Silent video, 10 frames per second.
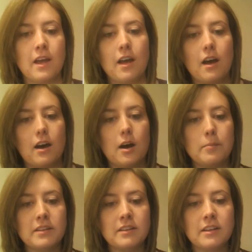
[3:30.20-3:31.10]

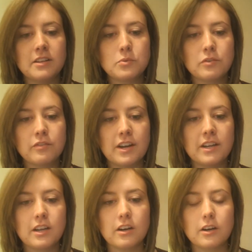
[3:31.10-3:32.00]
and then this one right
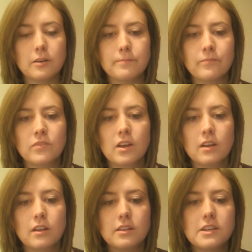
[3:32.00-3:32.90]
here,
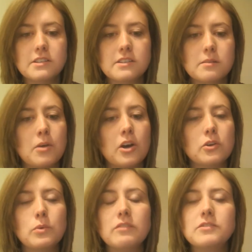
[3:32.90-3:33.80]
this is a
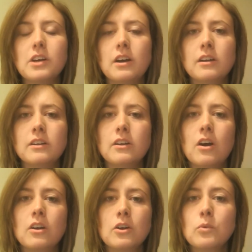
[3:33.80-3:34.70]
model we've done
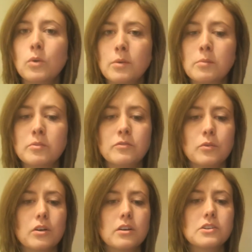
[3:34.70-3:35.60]
on our warm-up
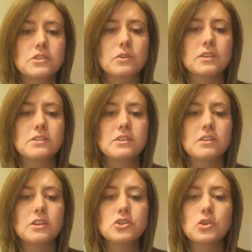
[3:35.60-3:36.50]
before. So this
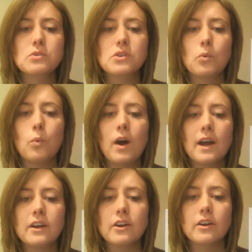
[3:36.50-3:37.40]
shows a
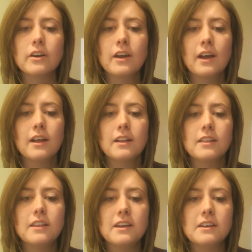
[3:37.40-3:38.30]
wire.
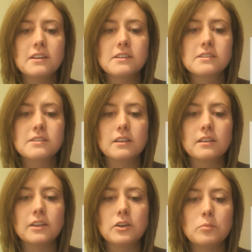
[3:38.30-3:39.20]
These
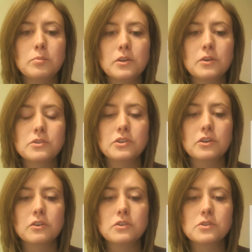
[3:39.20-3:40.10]
little blue
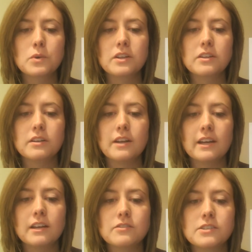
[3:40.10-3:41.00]
circles with
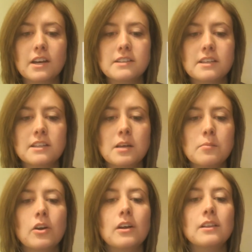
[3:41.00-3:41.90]
negative signs in them
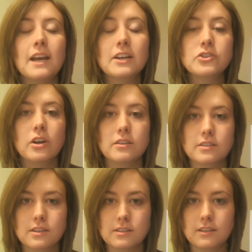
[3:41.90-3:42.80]
are
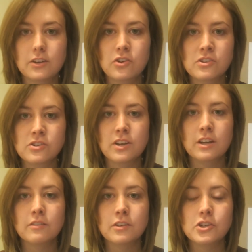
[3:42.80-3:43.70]
electrons, because electrons are
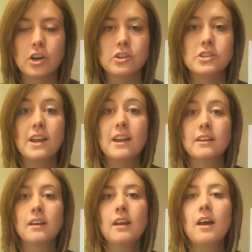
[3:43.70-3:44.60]
negatively charged.
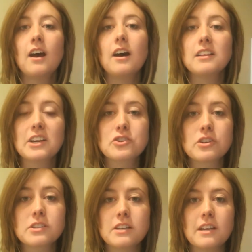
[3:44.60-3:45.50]
And
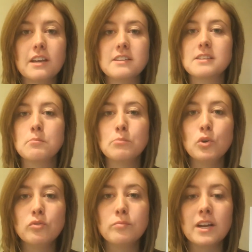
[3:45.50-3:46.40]
electricity is the
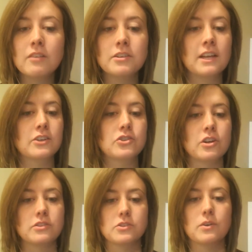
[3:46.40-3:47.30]
movement of
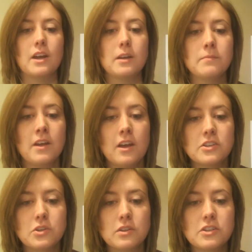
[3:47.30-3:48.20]
electrons, okay?
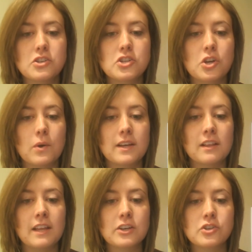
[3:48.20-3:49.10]
So this is showing
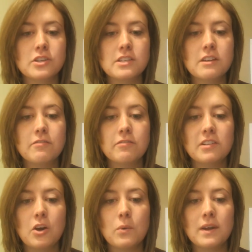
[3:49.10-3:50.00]
electricity
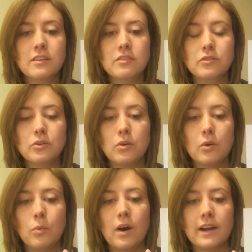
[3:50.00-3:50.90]
flowing through
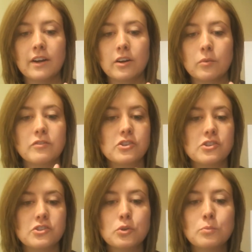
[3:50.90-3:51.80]
a wire. We've just
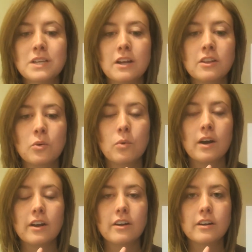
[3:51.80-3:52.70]
zoomed in on the
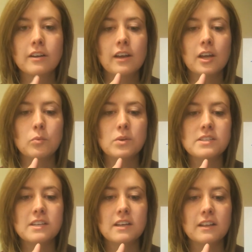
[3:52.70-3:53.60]
wire, and we
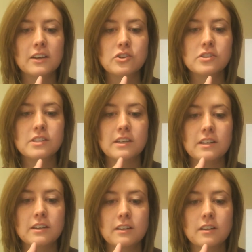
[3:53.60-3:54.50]
see
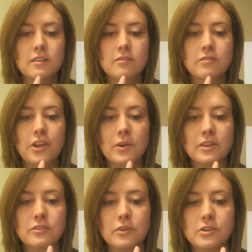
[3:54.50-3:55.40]
electricity
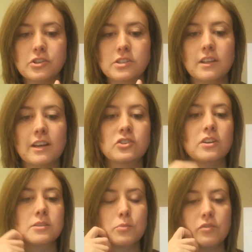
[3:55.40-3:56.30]
flowing through. It's just
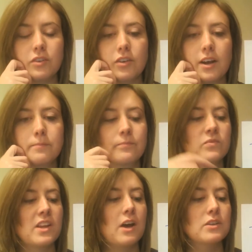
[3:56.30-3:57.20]
electrons moving, right?
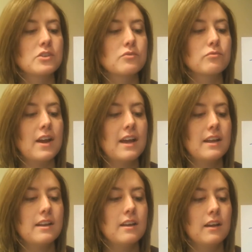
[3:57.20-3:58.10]
Now, these
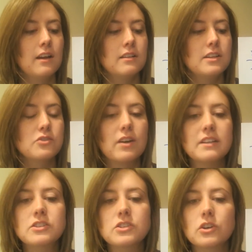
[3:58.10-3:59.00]
red
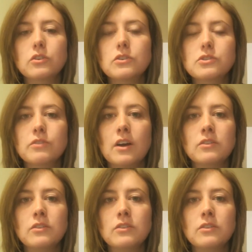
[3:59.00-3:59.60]
circles around the